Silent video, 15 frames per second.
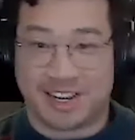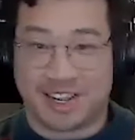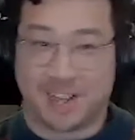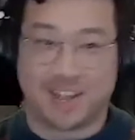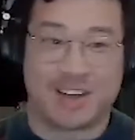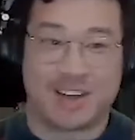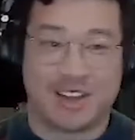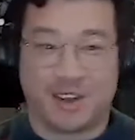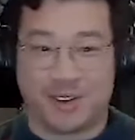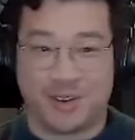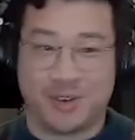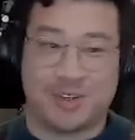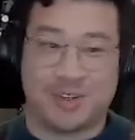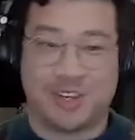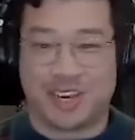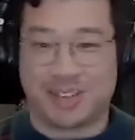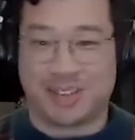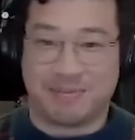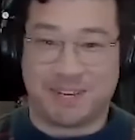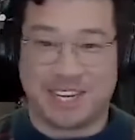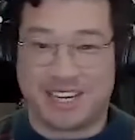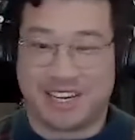Like, look at
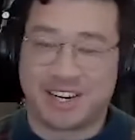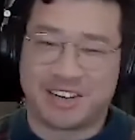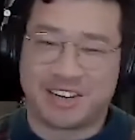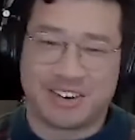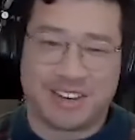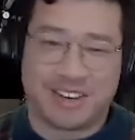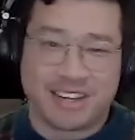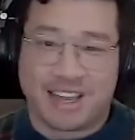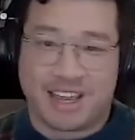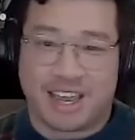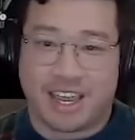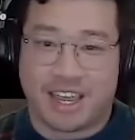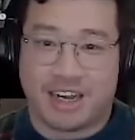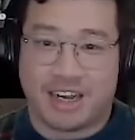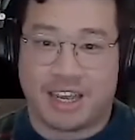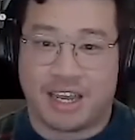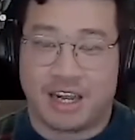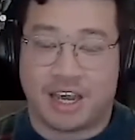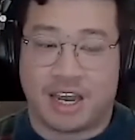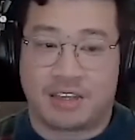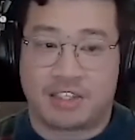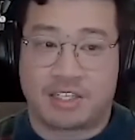me, And
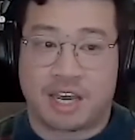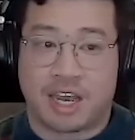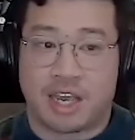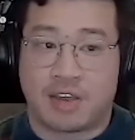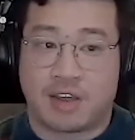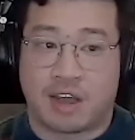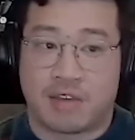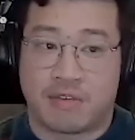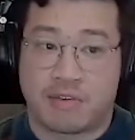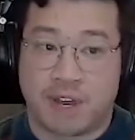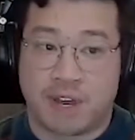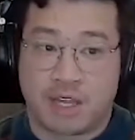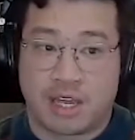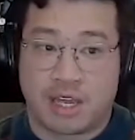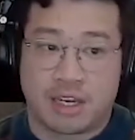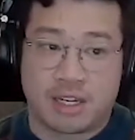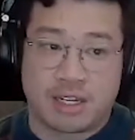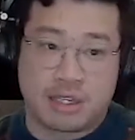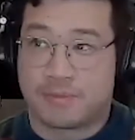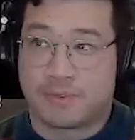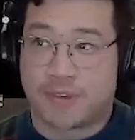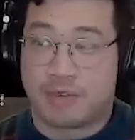I find that
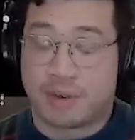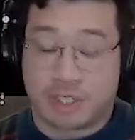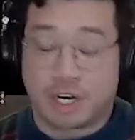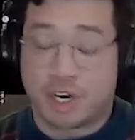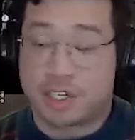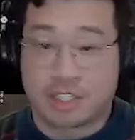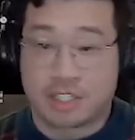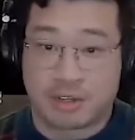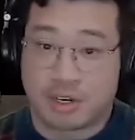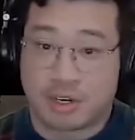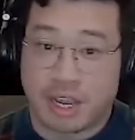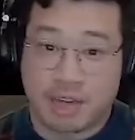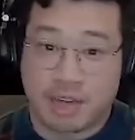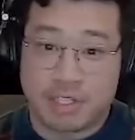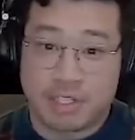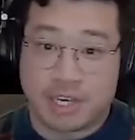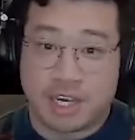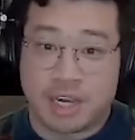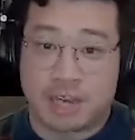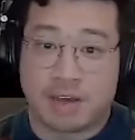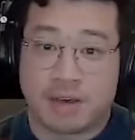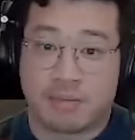I return to it every
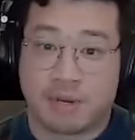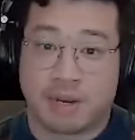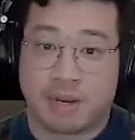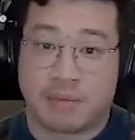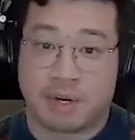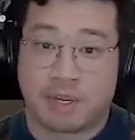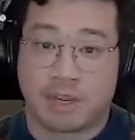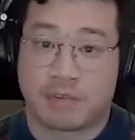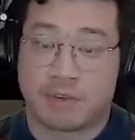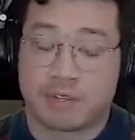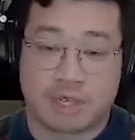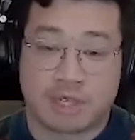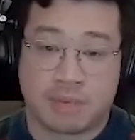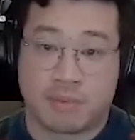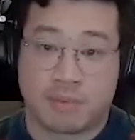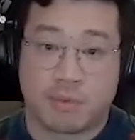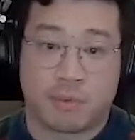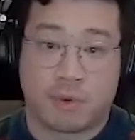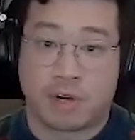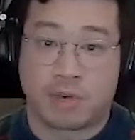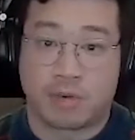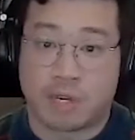day when I'm working for some
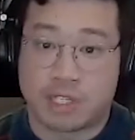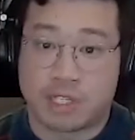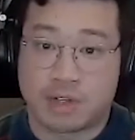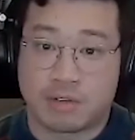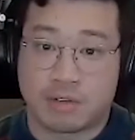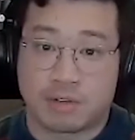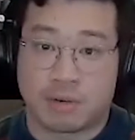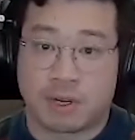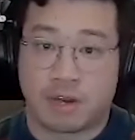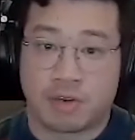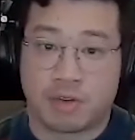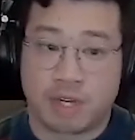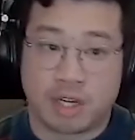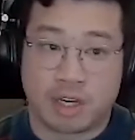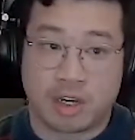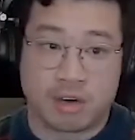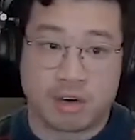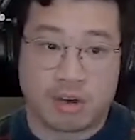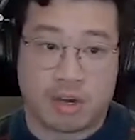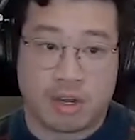weird reason for my own ego.